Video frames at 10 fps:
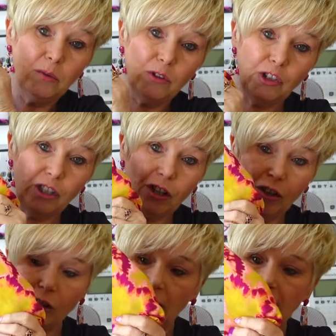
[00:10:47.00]
would you
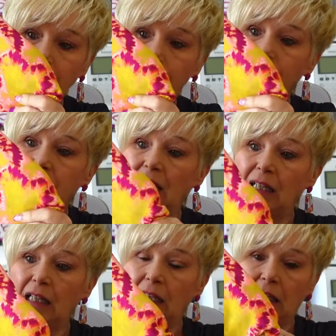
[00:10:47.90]
call it?
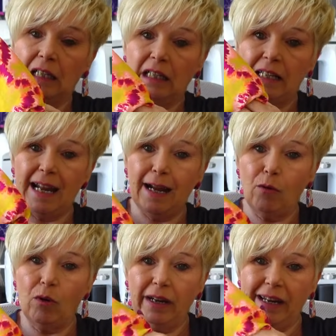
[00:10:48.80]

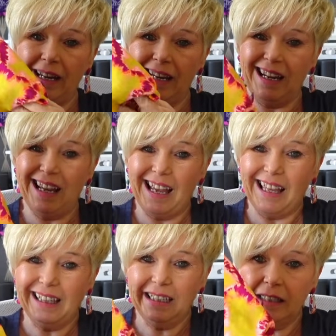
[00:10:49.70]
Now,
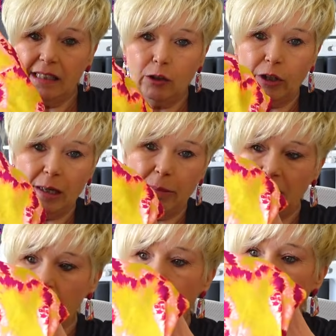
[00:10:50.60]
I think it's looking a
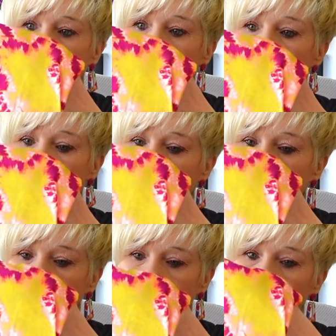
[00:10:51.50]
bit yellow on there,
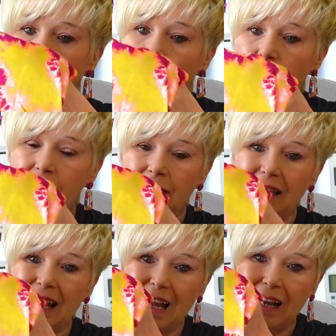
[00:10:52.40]
but it's not. It's
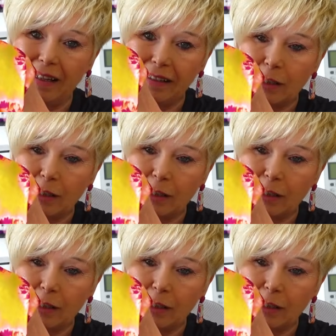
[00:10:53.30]
like